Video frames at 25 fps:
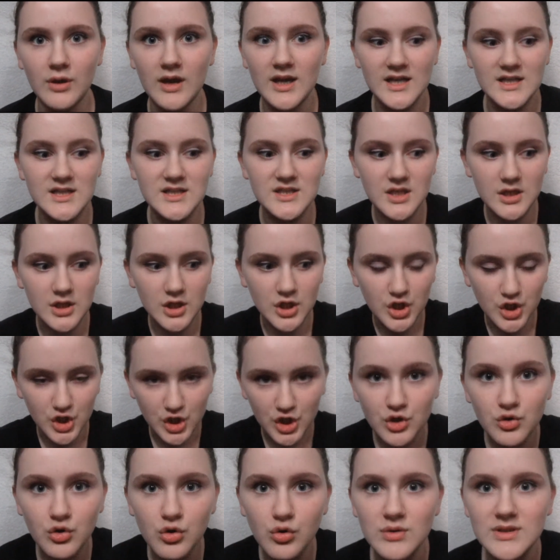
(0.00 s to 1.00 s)
and it's
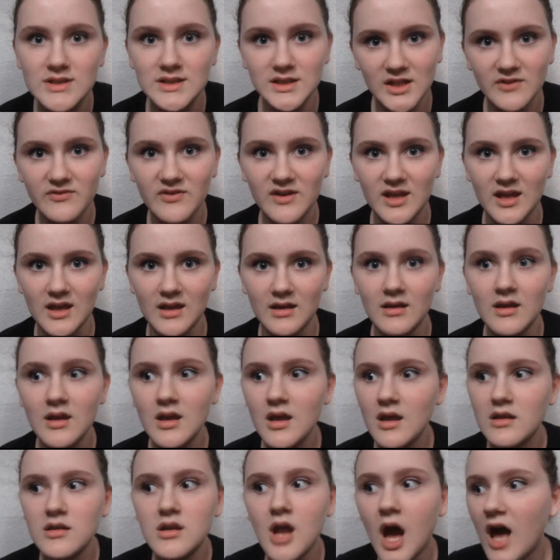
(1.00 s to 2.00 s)
you who is living it,
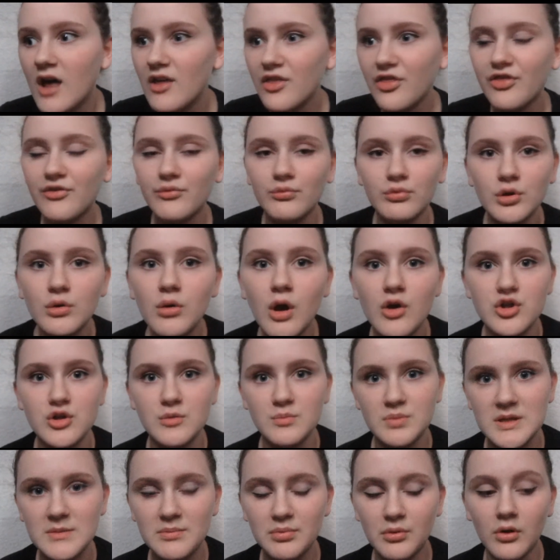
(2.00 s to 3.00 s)
not through other
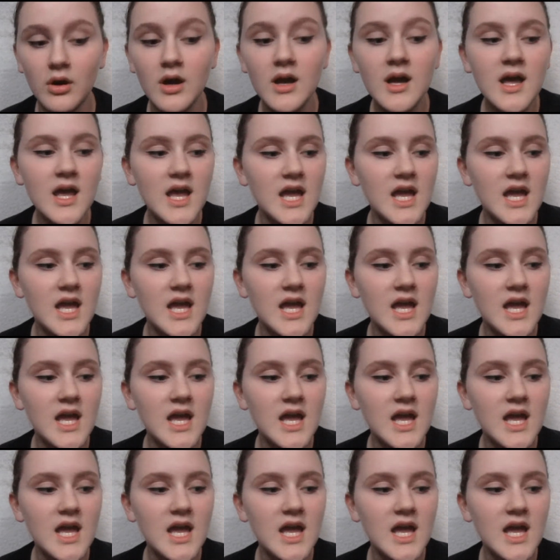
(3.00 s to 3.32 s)
people.